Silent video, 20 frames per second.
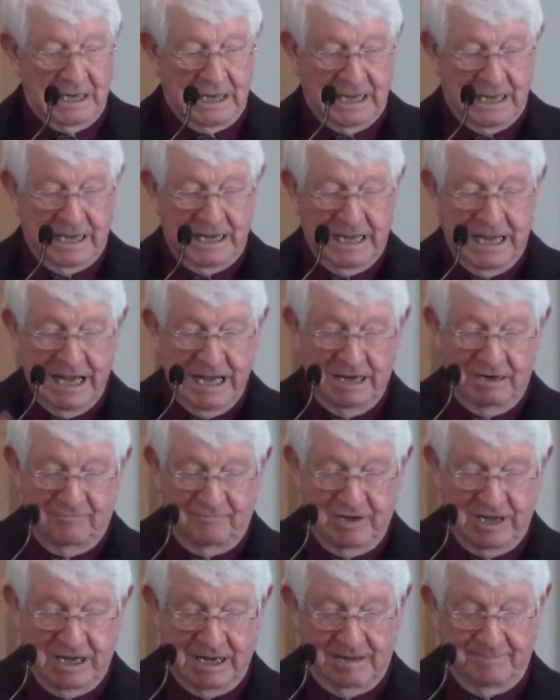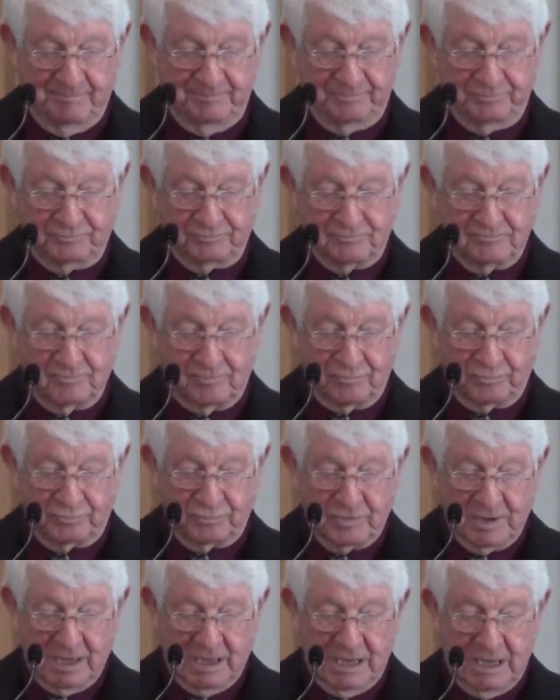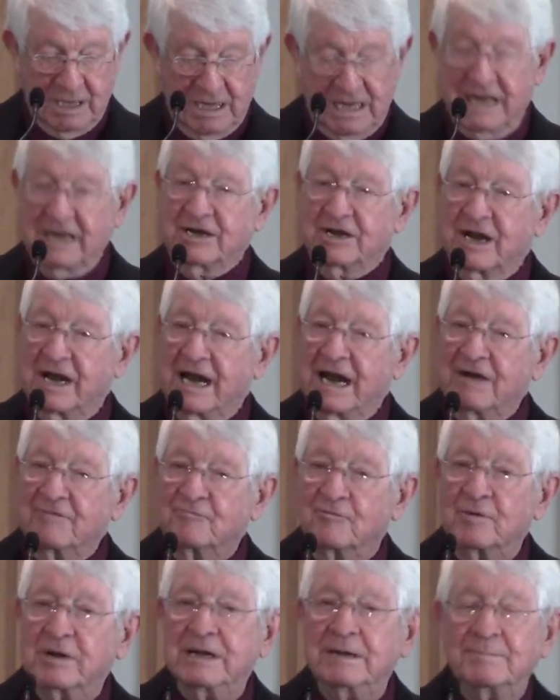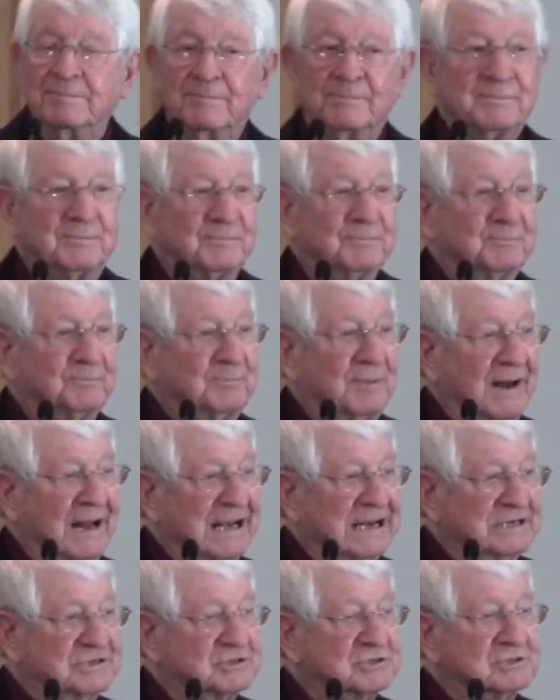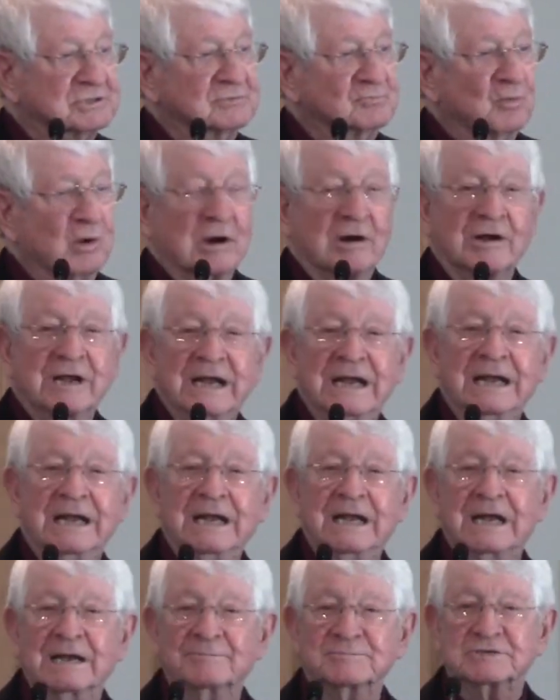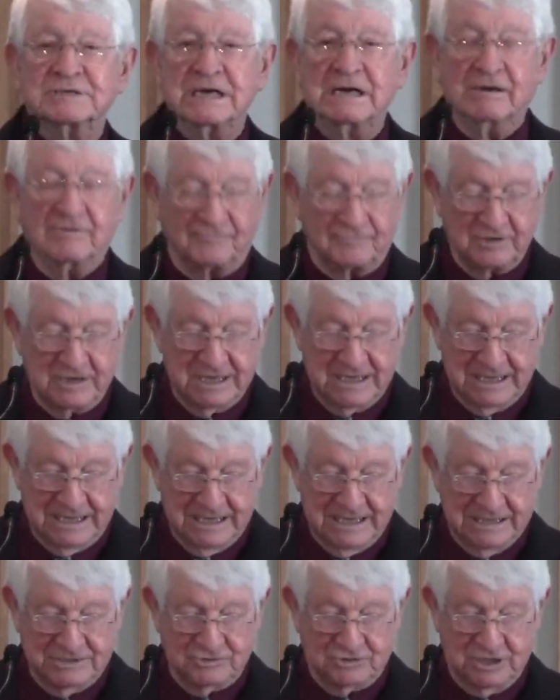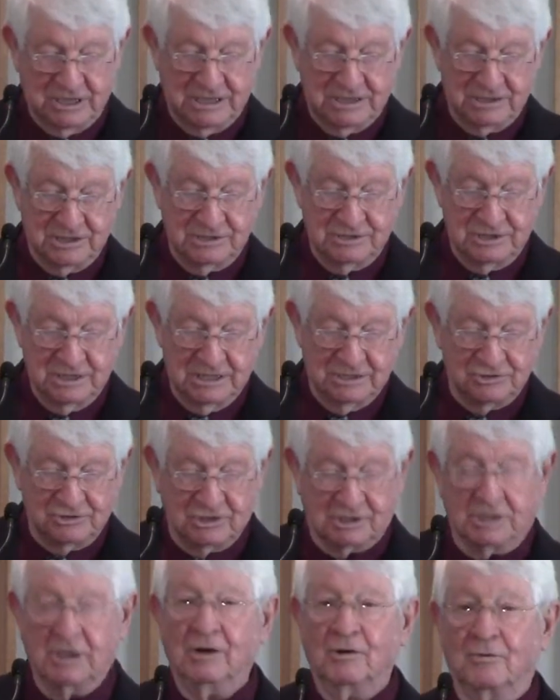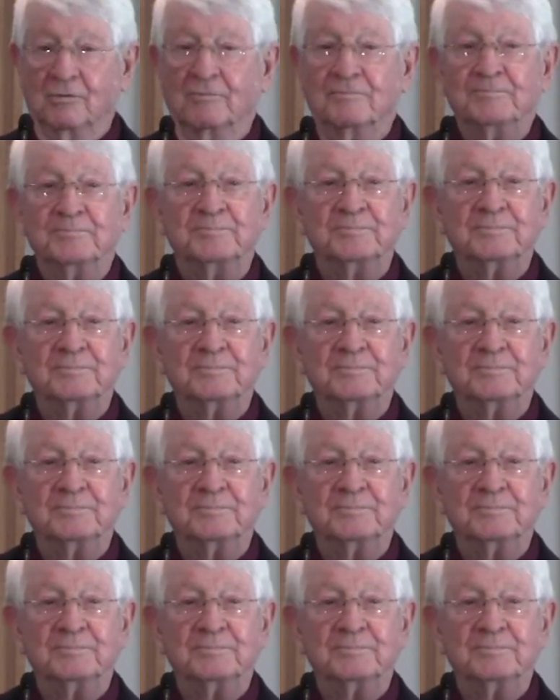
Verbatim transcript: ahead of him into every place where he himself intended to go.